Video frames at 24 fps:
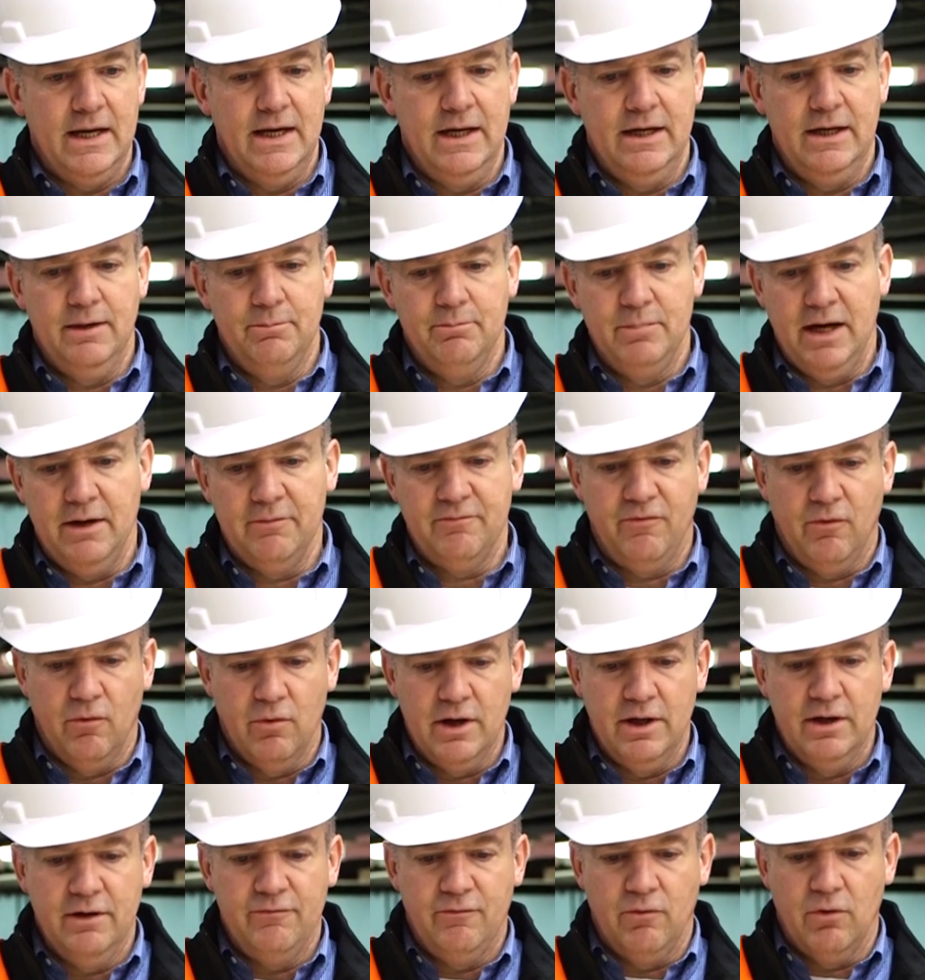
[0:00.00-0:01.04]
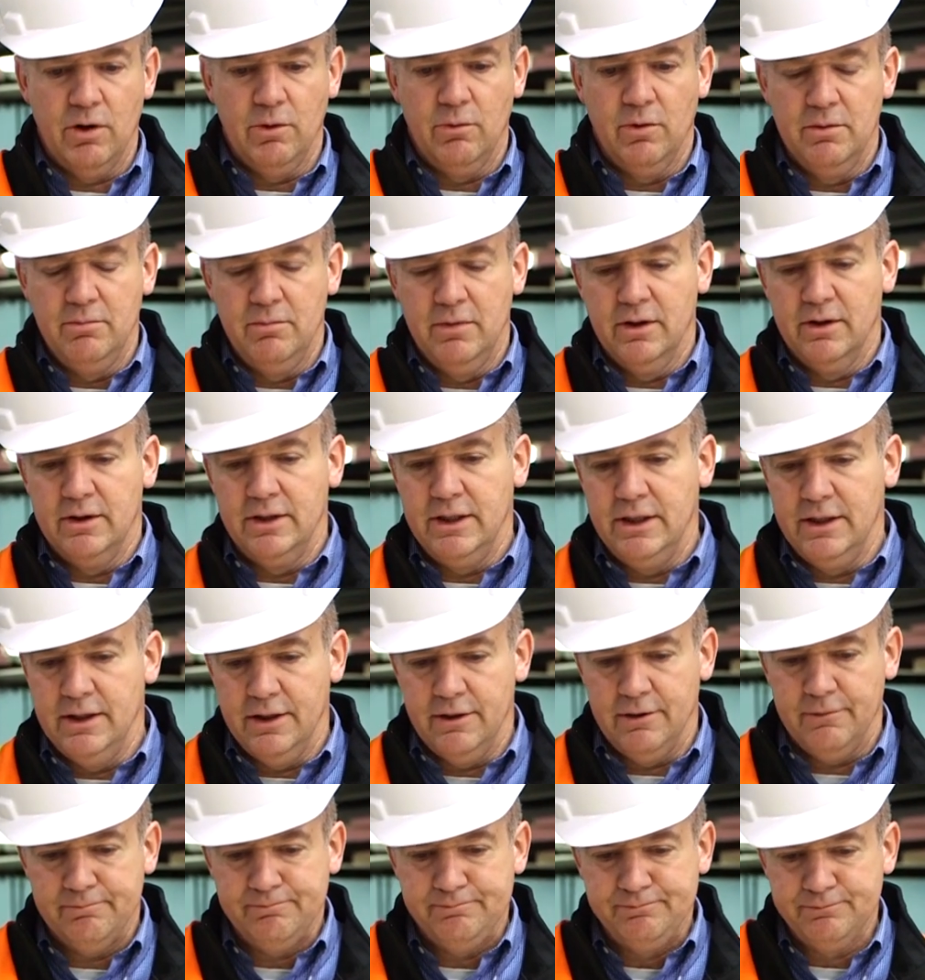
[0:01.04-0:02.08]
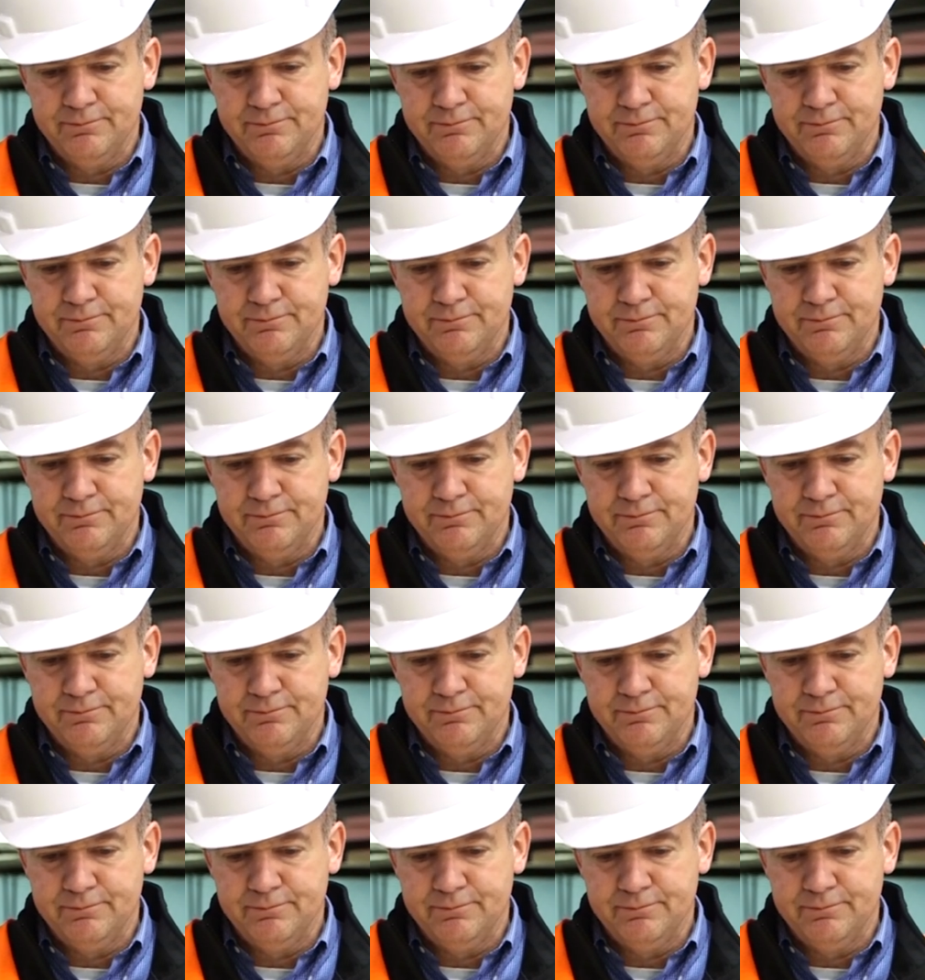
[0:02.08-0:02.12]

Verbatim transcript: 80, about 40, 41 million a year.